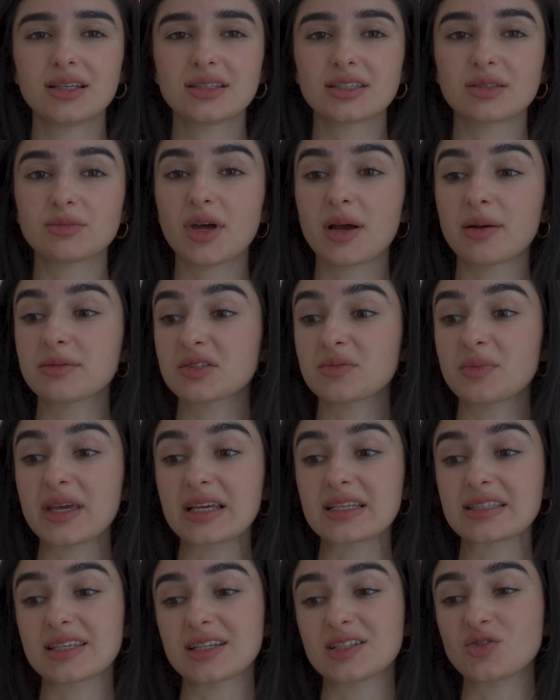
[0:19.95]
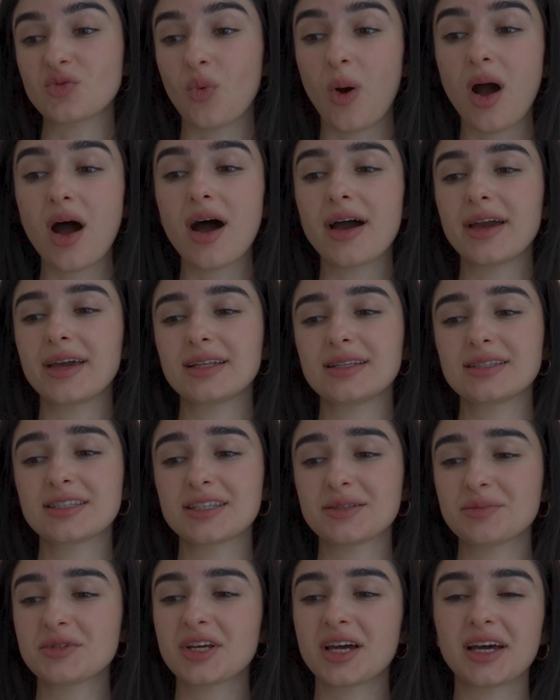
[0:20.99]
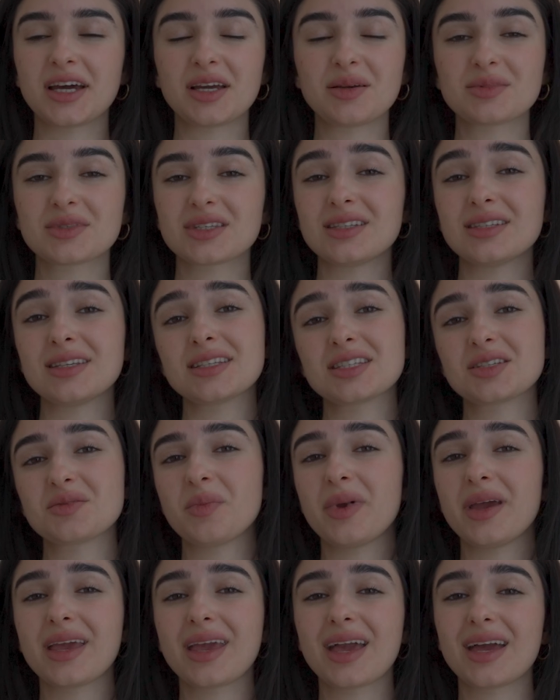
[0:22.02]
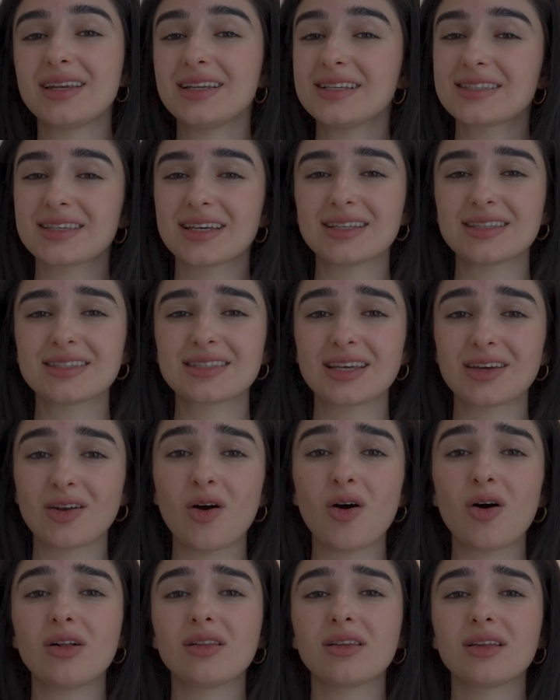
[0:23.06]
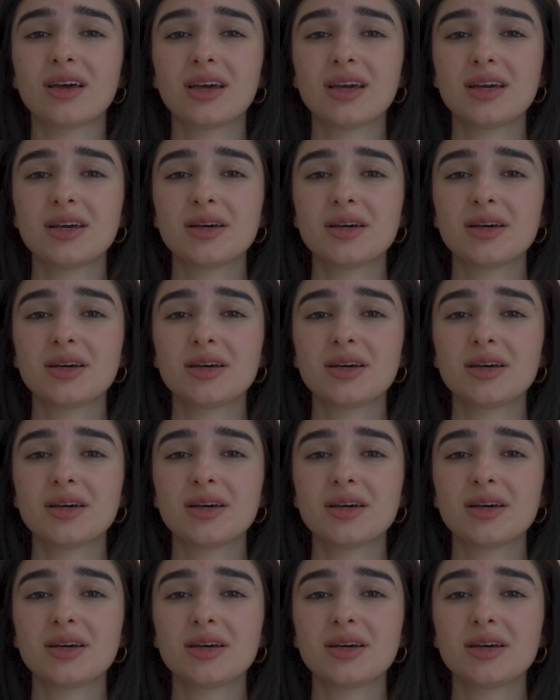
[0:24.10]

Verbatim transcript: sometimes it makes sense why, and sometimes it doesn't make any sense at all.